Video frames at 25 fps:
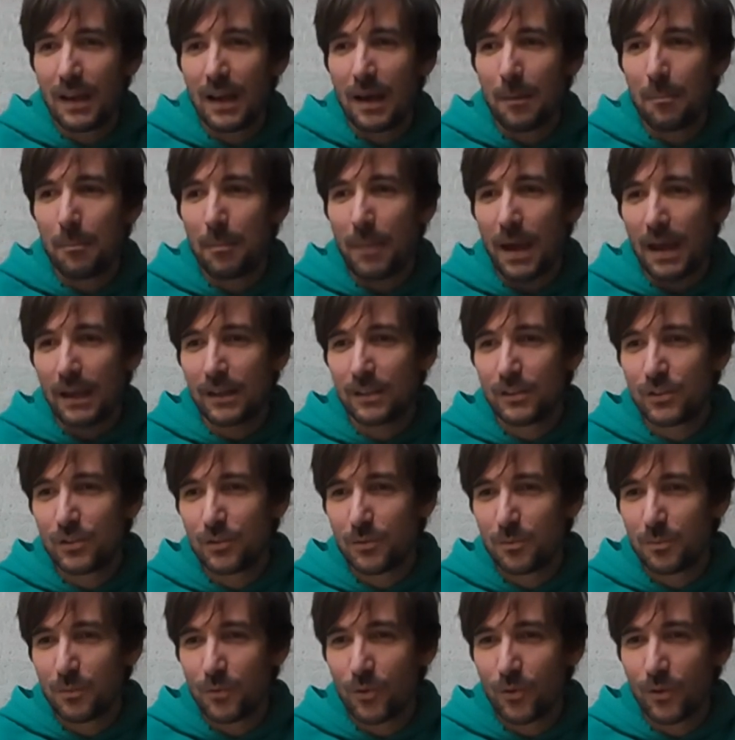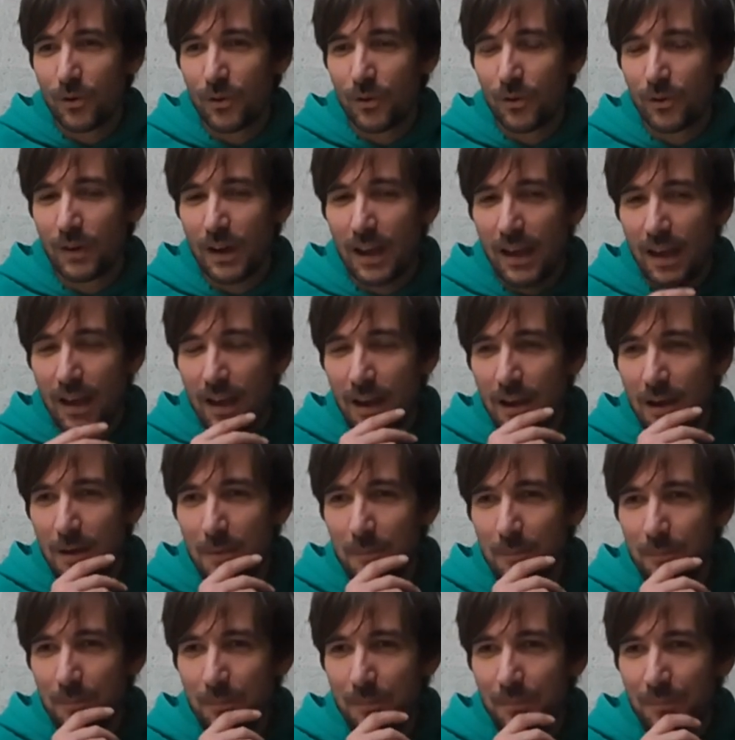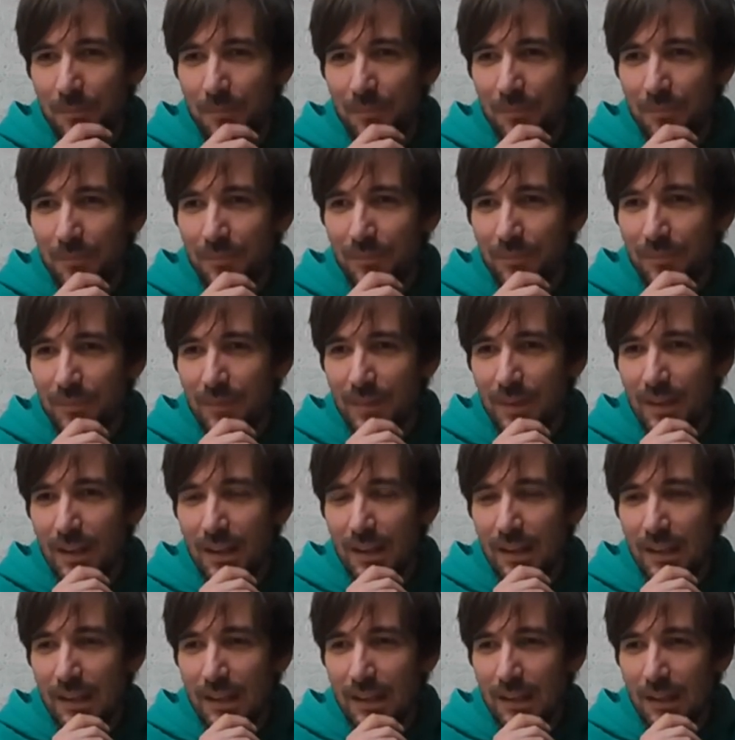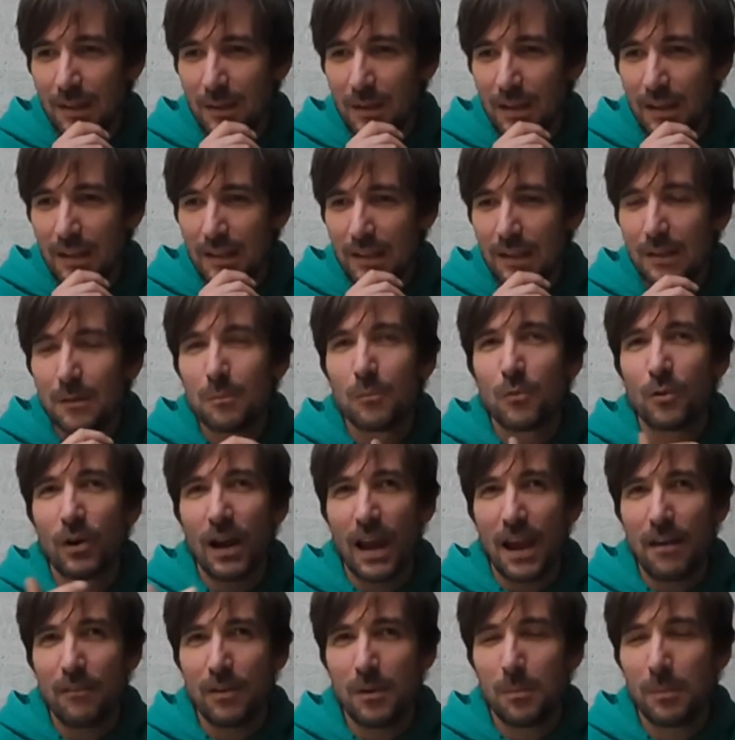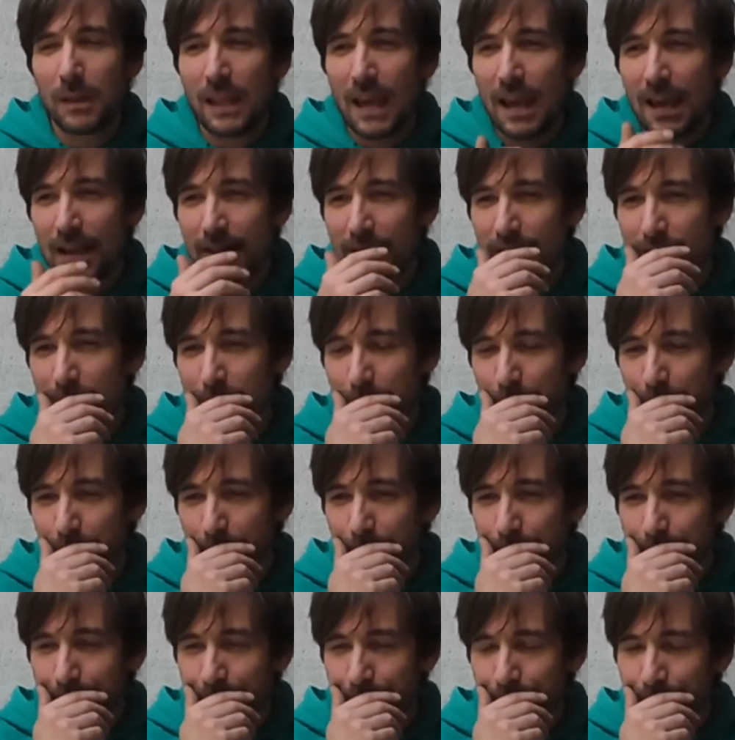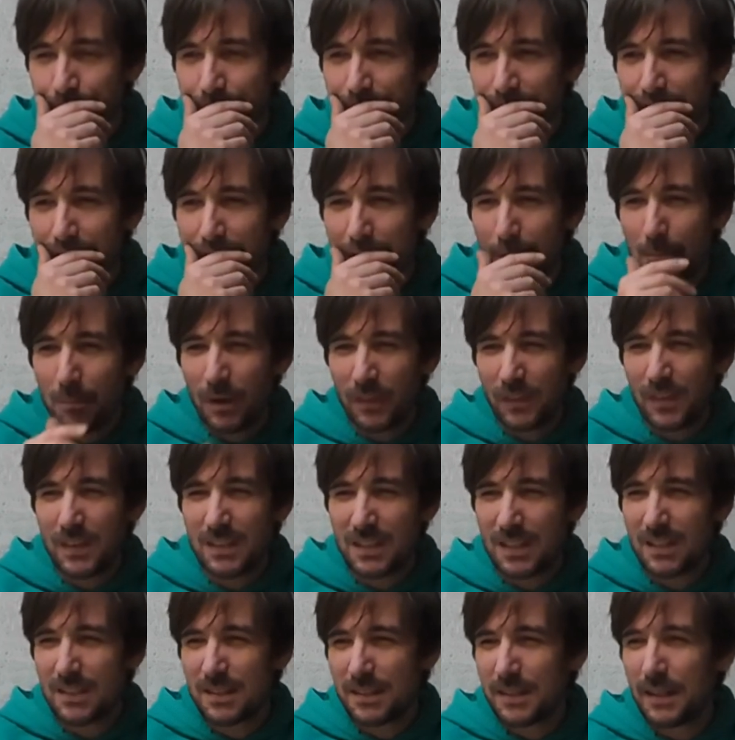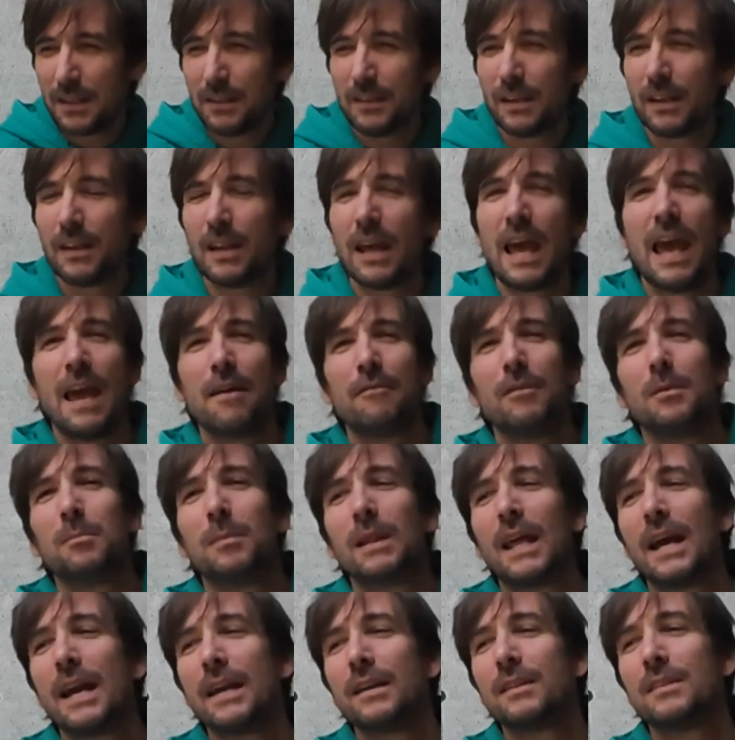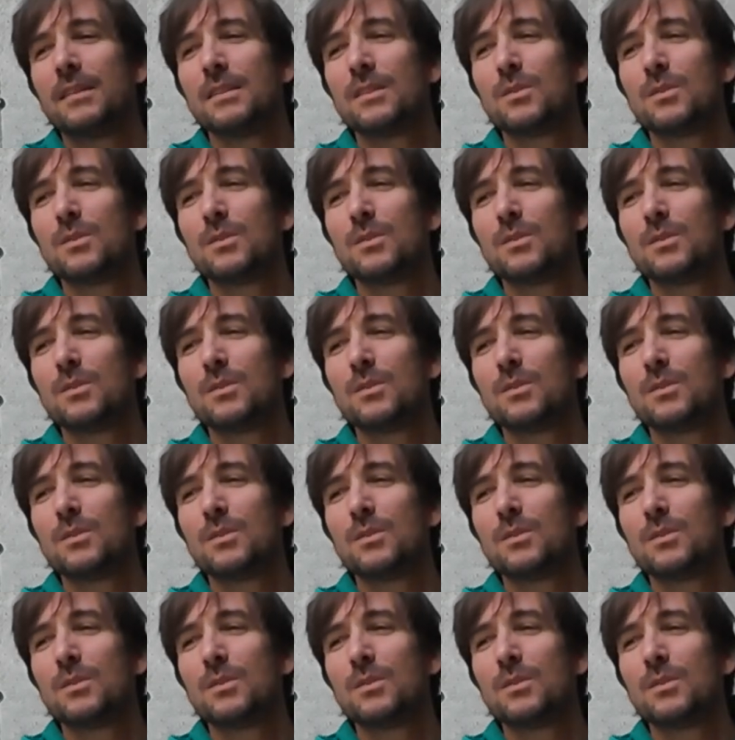I'm back to more a little more heavy blanks. But this is still not a heavy blank.